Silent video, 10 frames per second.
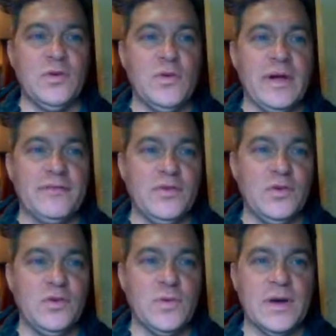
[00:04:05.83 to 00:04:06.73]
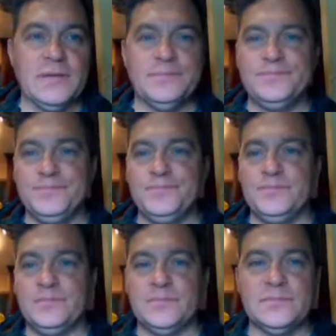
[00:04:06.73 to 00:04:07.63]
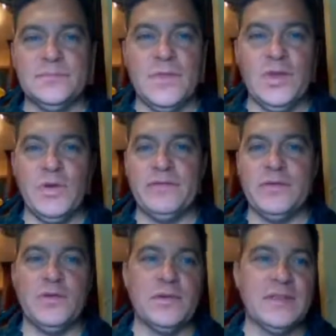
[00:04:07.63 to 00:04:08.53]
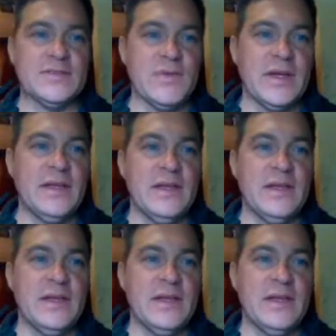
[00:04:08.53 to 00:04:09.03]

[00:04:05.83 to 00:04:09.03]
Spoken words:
you'll have to do it this way.